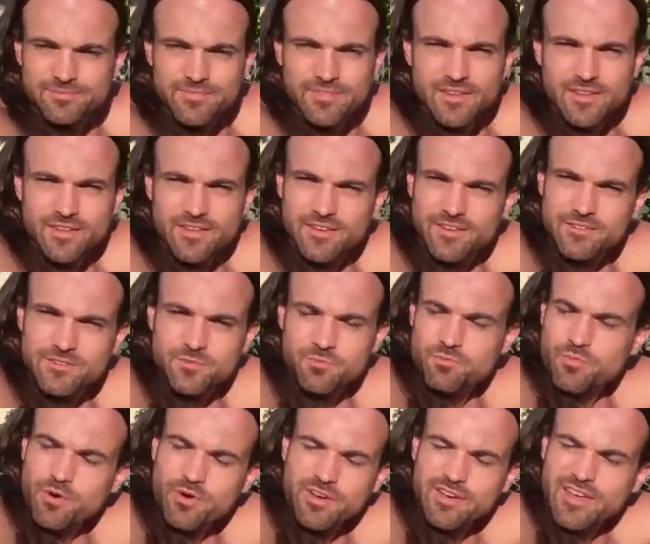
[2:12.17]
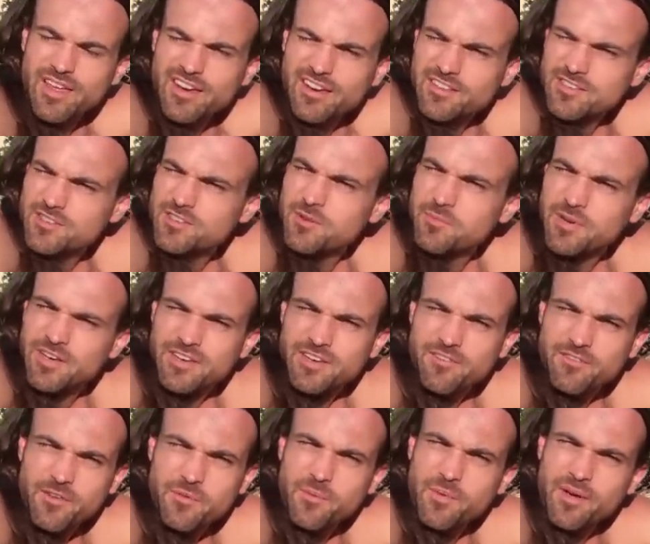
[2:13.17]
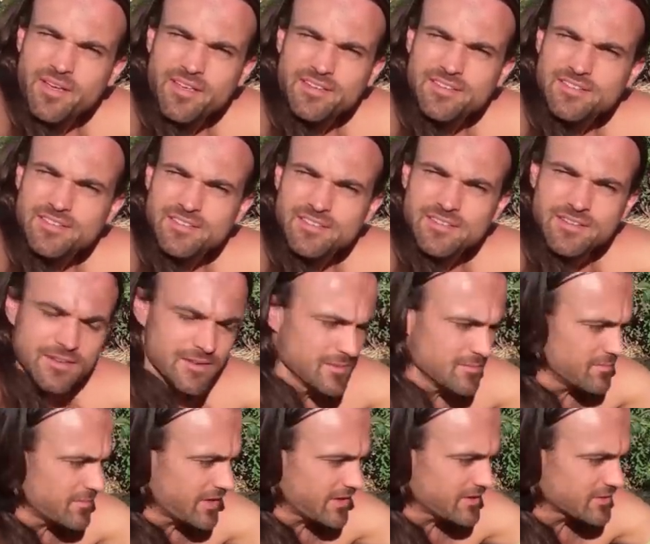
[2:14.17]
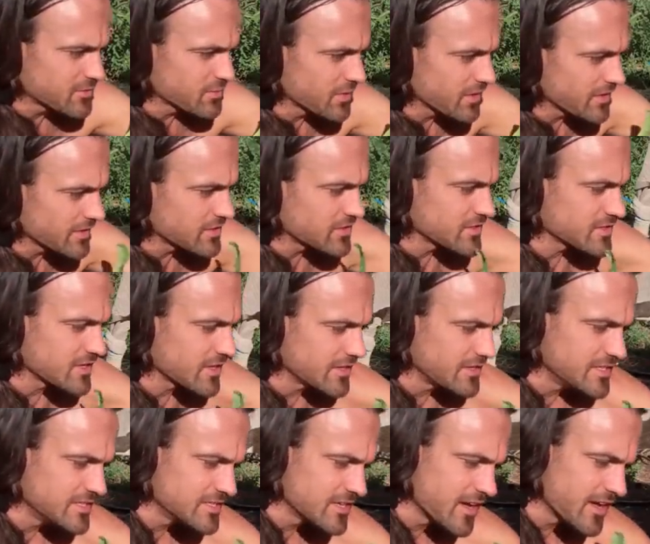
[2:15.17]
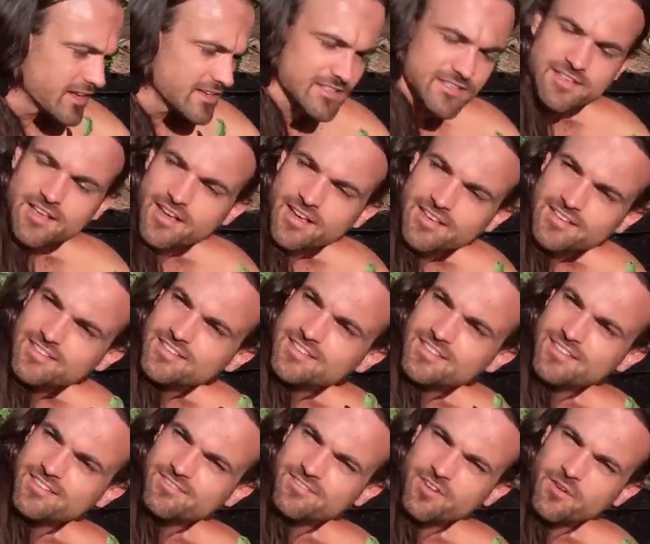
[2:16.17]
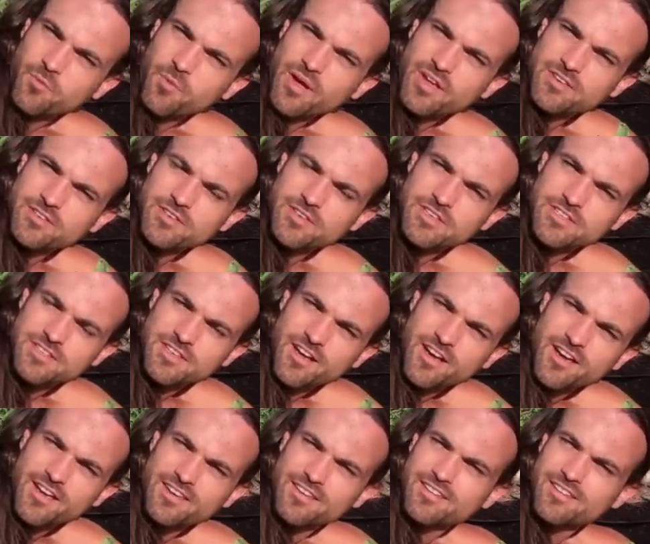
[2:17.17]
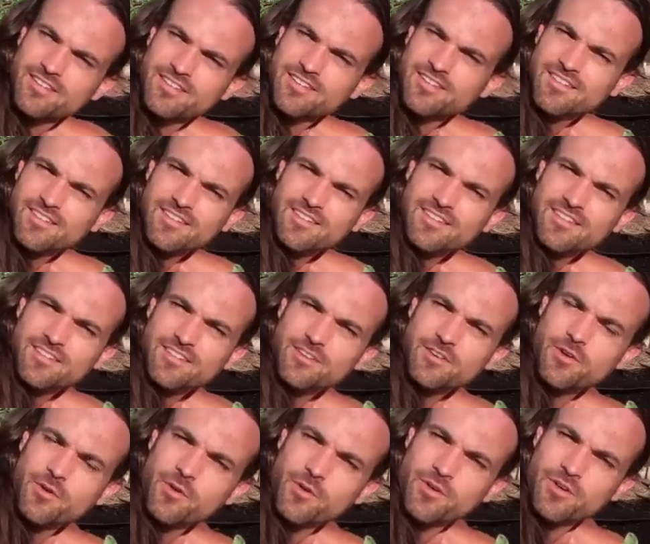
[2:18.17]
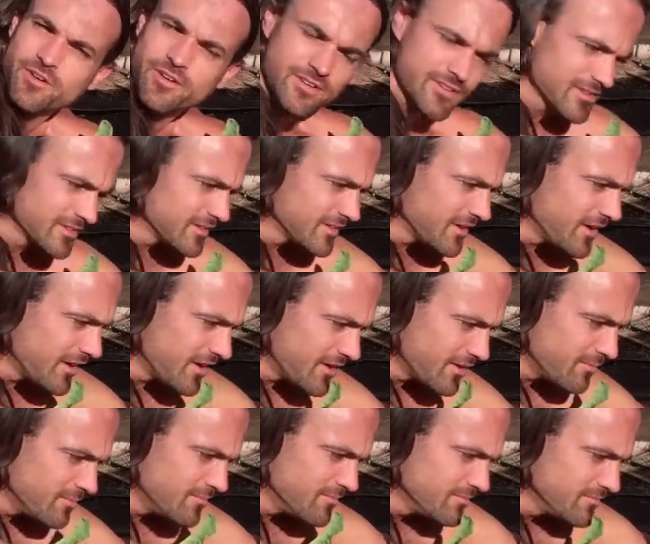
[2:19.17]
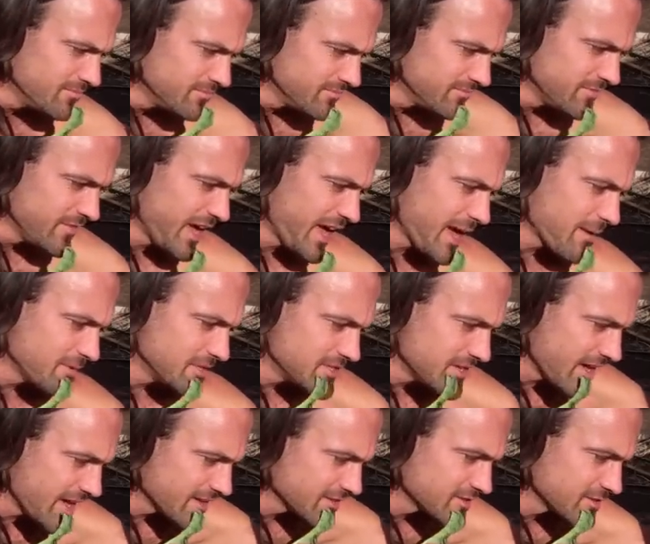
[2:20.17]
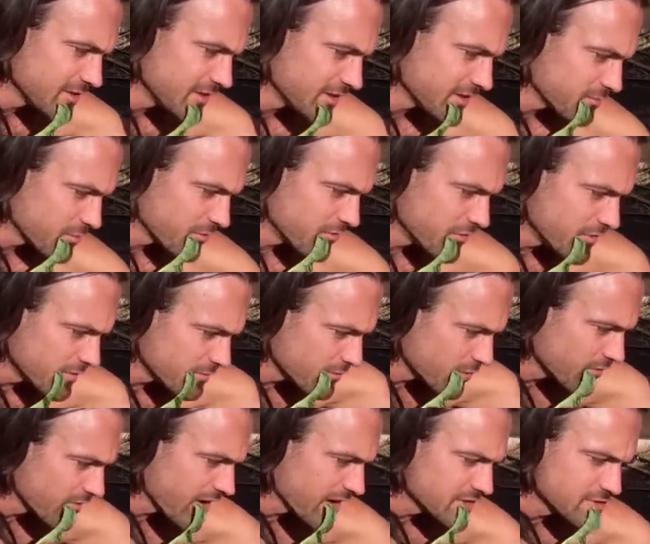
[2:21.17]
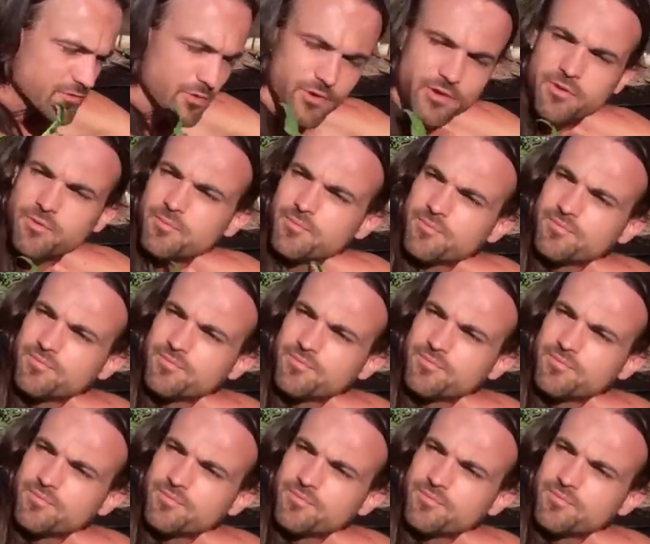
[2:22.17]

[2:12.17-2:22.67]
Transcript: Mm-hmm. And it's broken down in so many different ways. But it's really just a design science, a way to design your um, habitat so that it prov- provides for you.